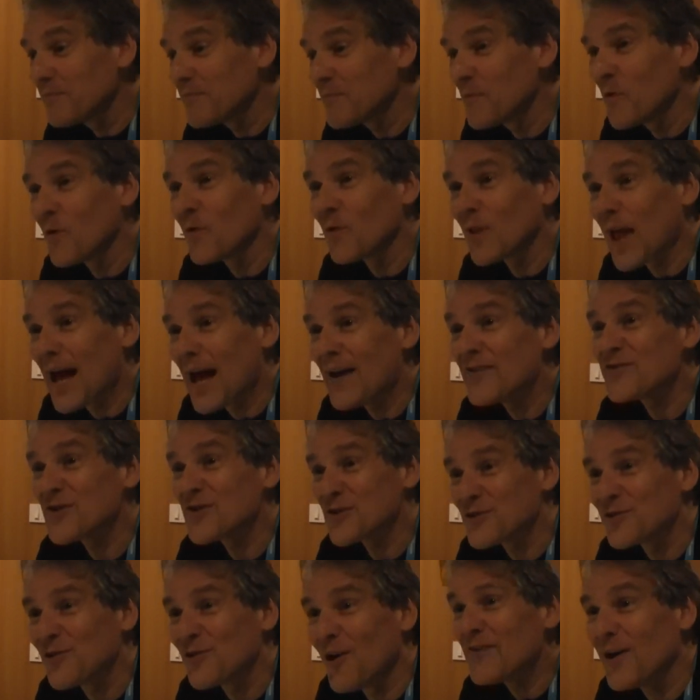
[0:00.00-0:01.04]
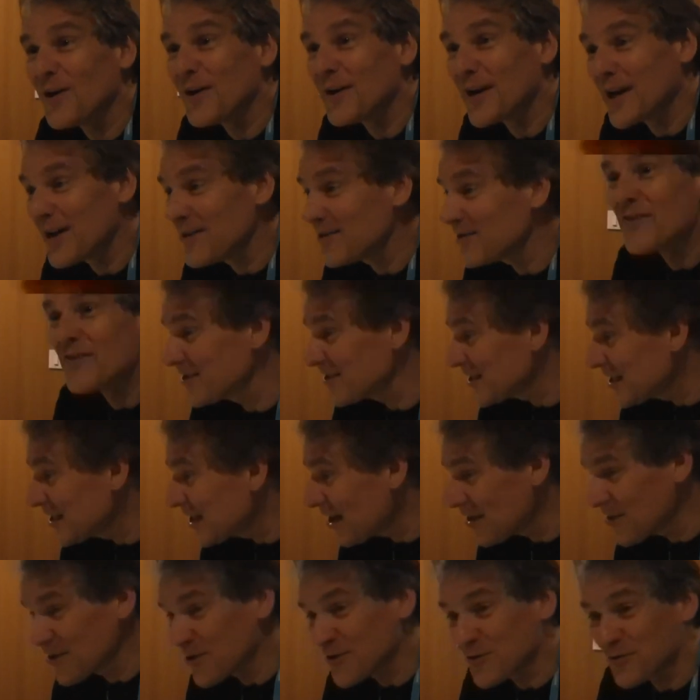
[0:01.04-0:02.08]
last as long as the
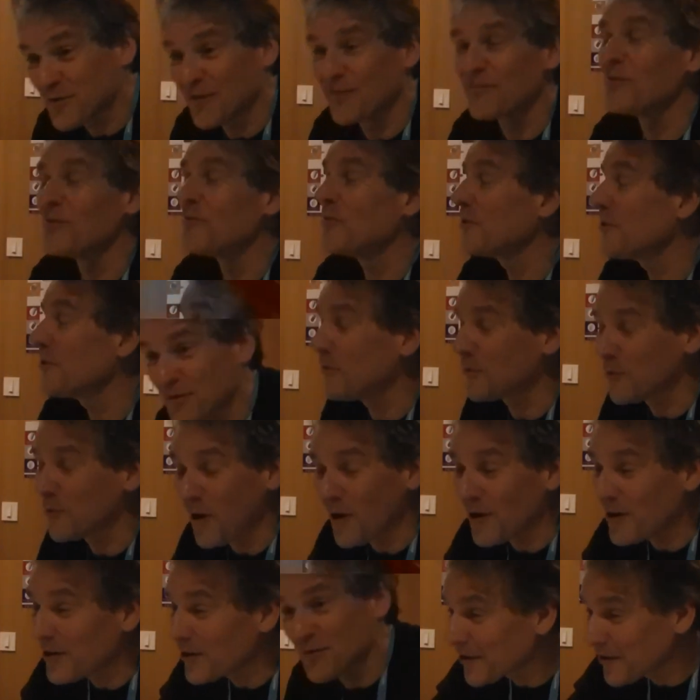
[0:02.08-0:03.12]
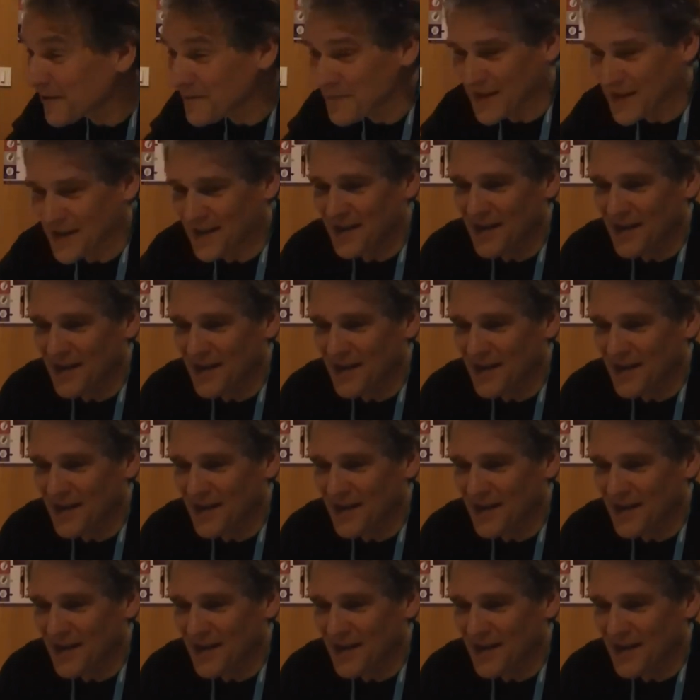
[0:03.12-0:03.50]
others or if it will go longer.